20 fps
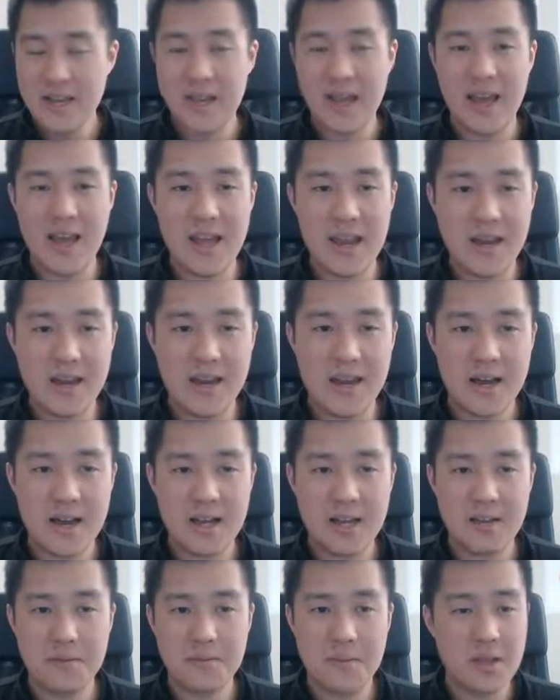and
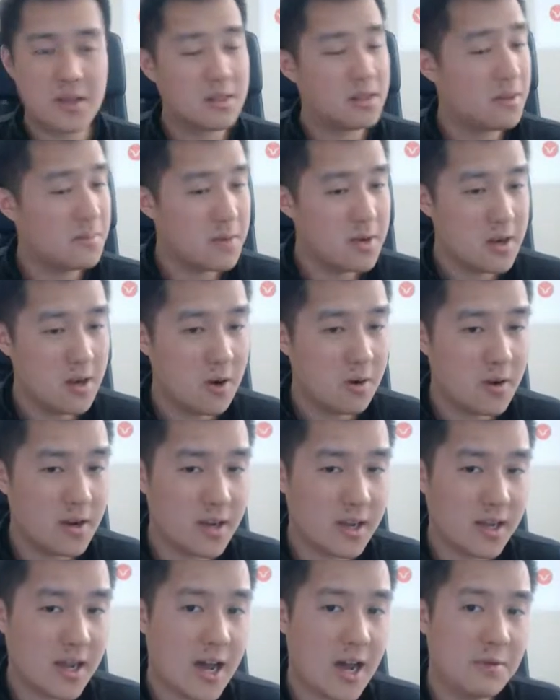uh, let me know
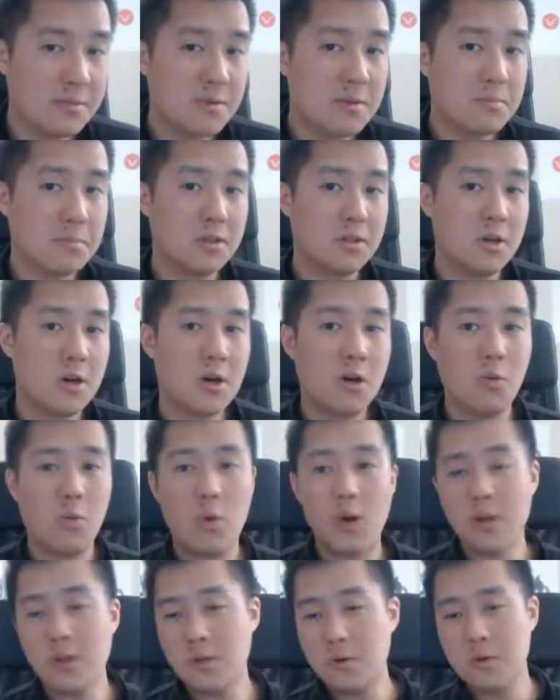in a comment below
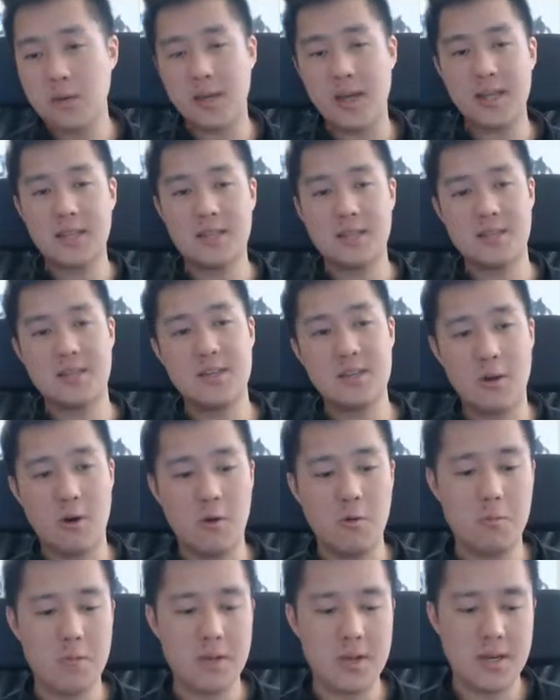what you would like to see
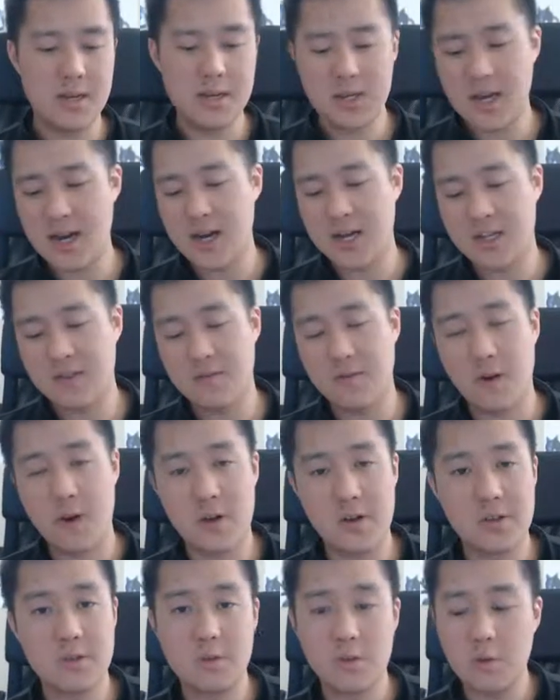opened as
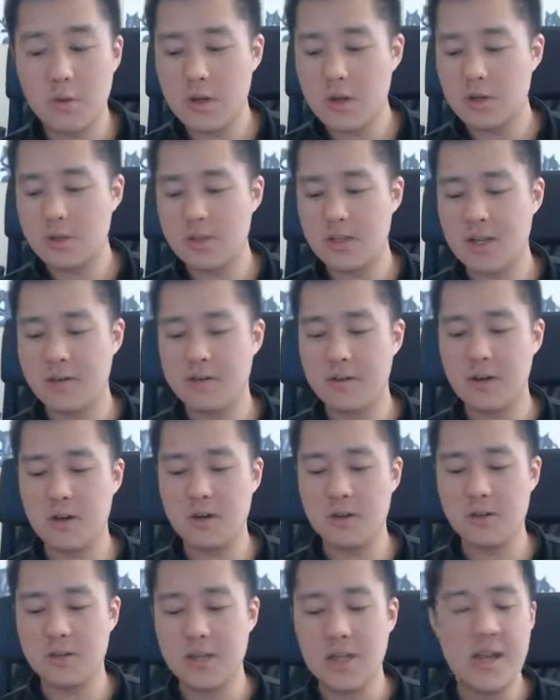far as Yu-Gi-Oh stuff
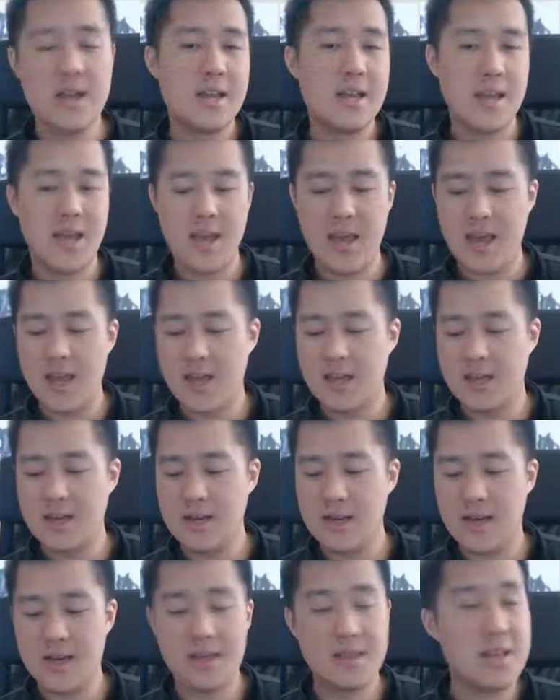goes. And
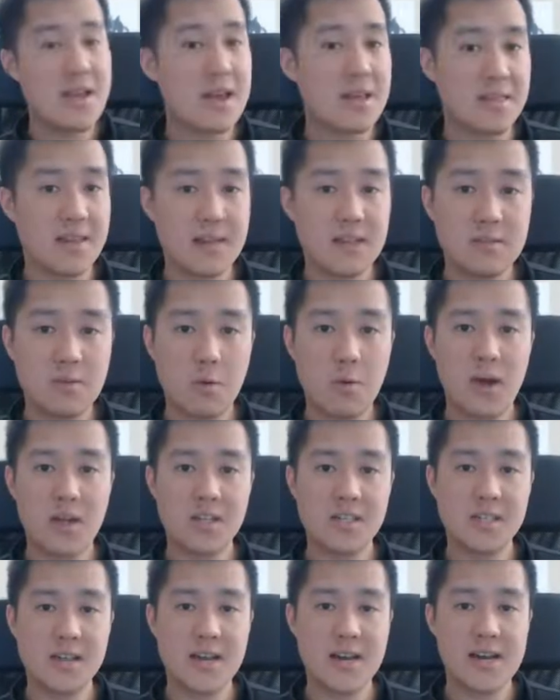uh, yeah, thanks for
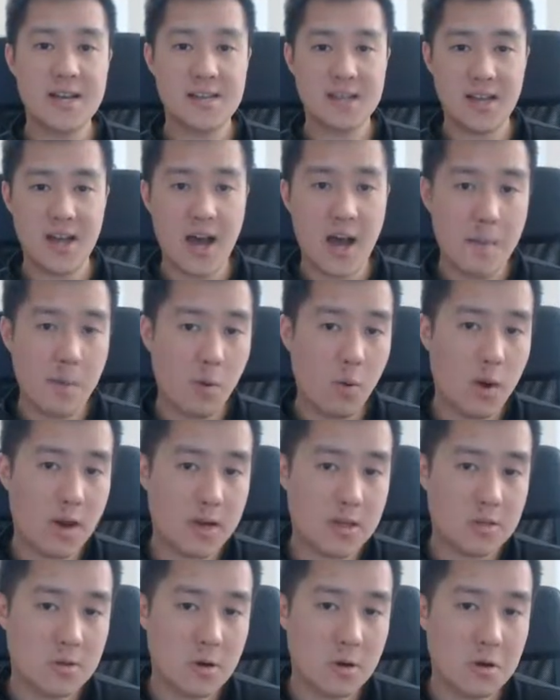watching, guys. I'm
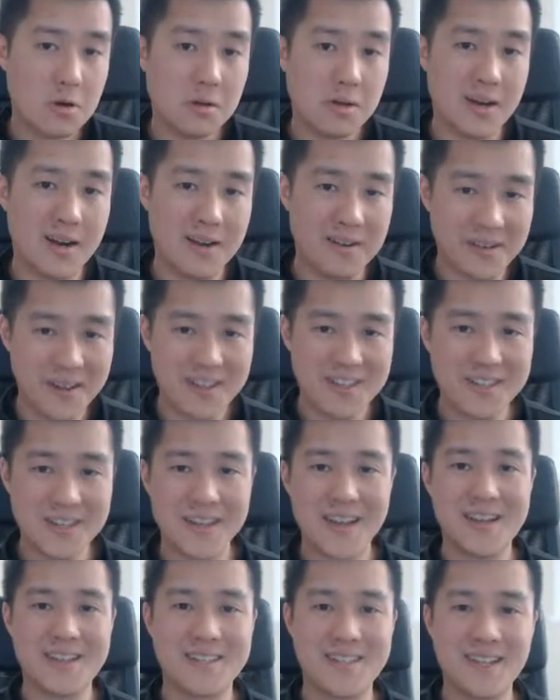iWAHnnaTurtle, and I'll catch you
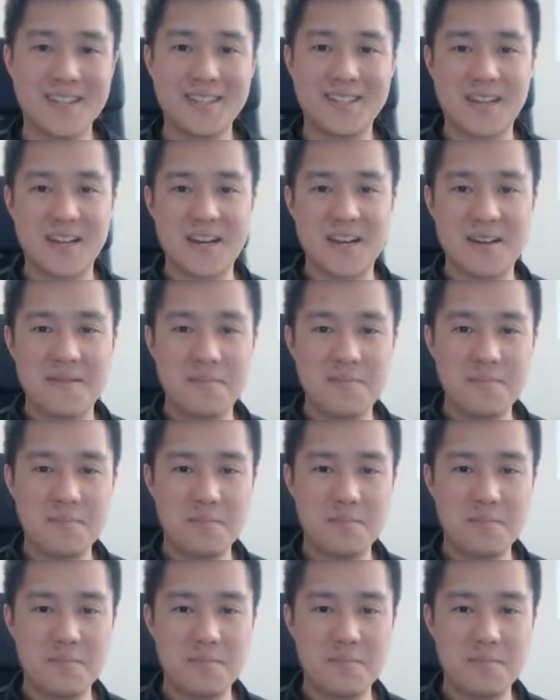guys next time.